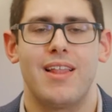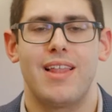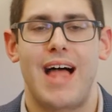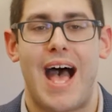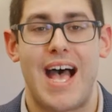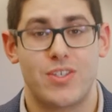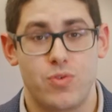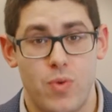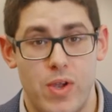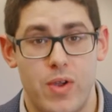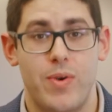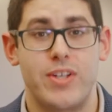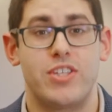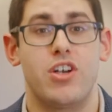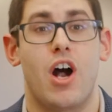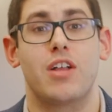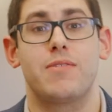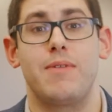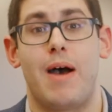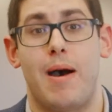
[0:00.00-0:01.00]
Last week we
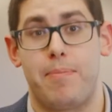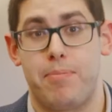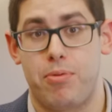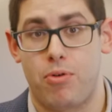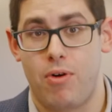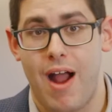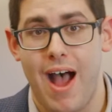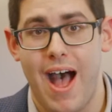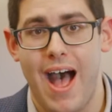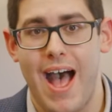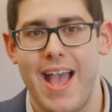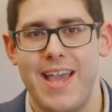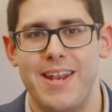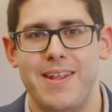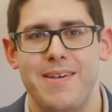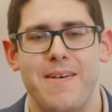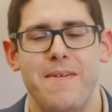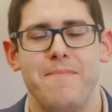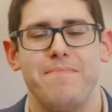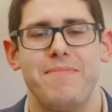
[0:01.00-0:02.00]
talked about pride,